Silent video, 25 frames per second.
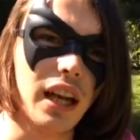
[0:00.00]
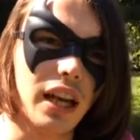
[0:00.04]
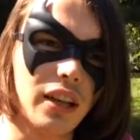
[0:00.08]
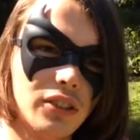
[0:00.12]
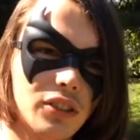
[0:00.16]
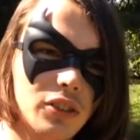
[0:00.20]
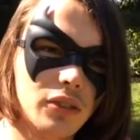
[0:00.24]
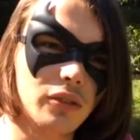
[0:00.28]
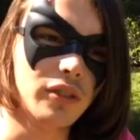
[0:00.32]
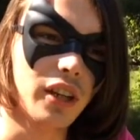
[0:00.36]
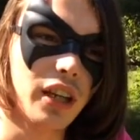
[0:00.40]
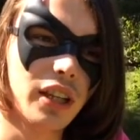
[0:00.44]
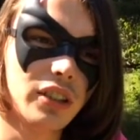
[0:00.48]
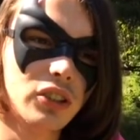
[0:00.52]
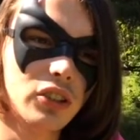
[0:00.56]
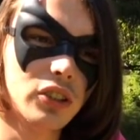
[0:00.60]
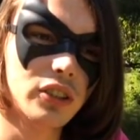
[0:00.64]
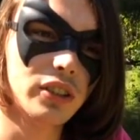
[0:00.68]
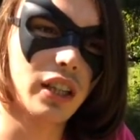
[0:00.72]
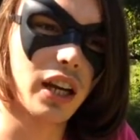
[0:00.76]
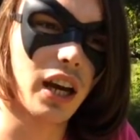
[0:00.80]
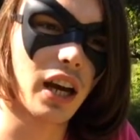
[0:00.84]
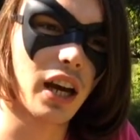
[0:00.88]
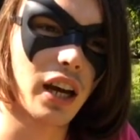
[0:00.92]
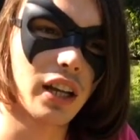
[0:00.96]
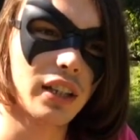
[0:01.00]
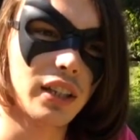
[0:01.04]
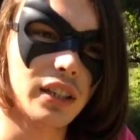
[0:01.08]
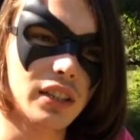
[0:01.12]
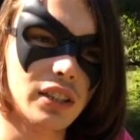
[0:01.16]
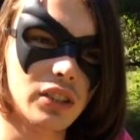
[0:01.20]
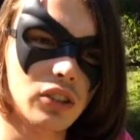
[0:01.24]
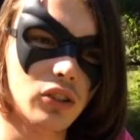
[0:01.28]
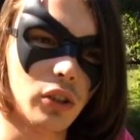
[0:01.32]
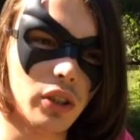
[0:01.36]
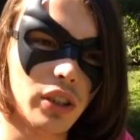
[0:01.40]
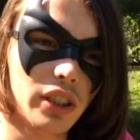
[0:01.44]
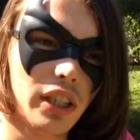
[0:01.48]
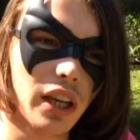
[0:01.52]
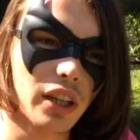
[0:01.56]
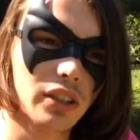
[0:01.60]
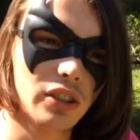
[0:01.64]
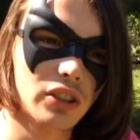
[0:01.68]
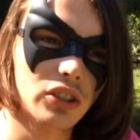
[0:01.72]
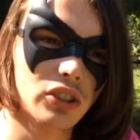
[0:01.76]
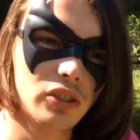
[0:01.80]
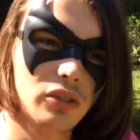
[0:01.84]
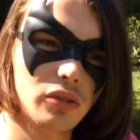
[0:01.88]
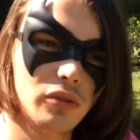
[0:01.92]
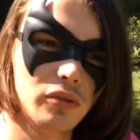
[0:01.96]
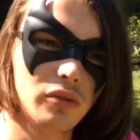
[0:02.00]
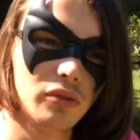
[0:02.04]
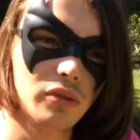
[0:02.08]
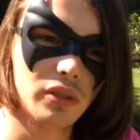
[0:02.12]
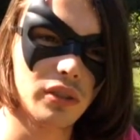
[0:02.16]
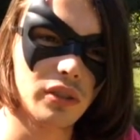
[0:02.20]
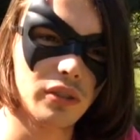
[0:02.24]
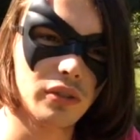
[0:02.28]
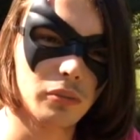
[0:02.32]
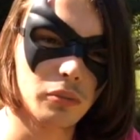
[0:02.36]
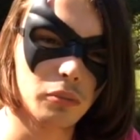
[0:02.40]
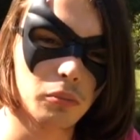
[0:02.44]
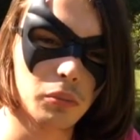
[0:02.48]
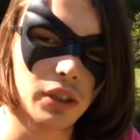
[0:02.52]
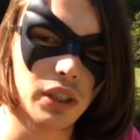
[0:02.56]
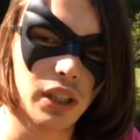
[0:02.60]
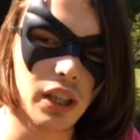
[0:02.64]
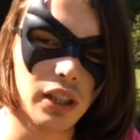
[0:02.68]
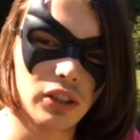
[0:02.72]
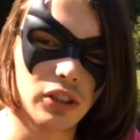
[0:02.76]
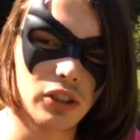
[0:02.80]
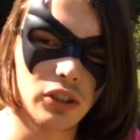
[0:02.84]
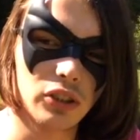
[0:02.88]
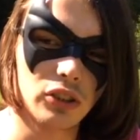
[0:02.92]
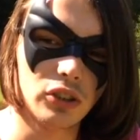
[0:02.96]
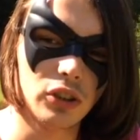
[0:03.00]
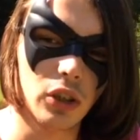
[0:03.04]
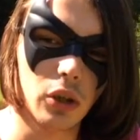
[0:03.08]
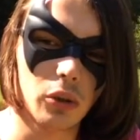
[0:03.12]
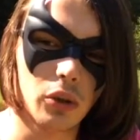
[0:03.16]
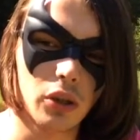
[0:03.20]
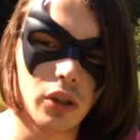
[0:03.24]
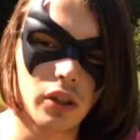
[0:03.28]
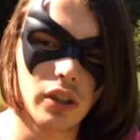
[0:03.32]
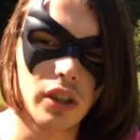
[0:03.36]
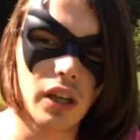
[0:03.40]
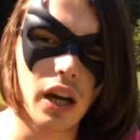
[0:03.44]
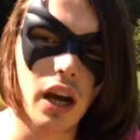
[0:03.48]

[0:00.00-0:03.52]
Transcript: Yeah, so Rachel died, so he got, because of the Joker,